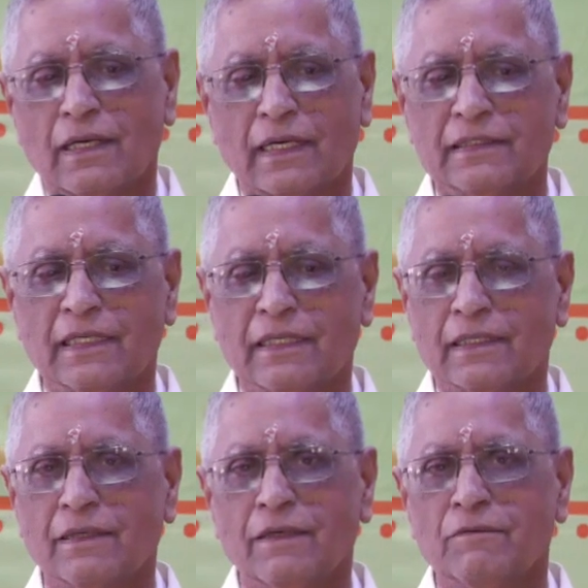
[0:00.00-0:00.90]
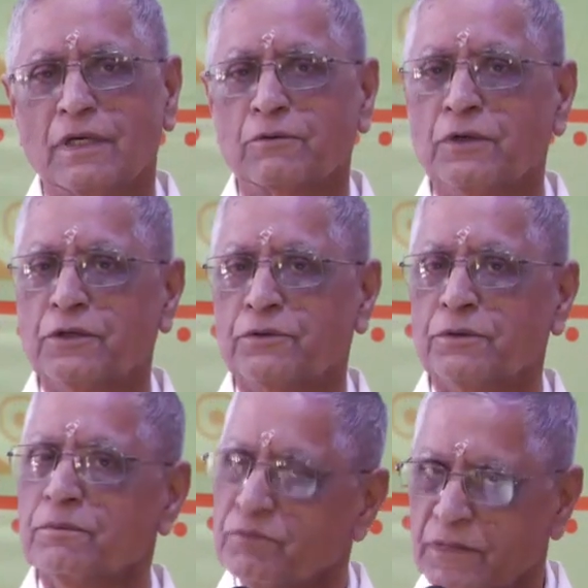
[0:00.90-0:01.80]
and then we are going
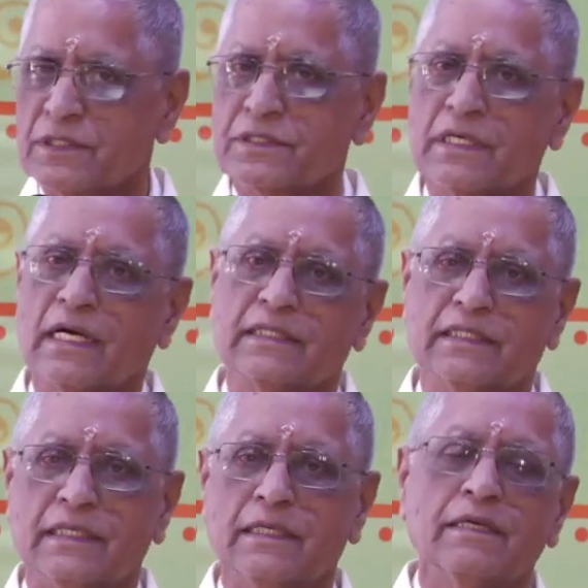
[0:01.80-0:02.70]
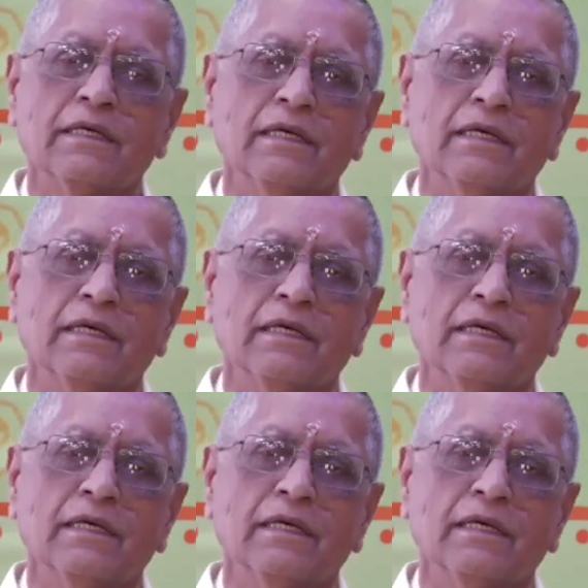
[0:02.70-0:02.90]
to start the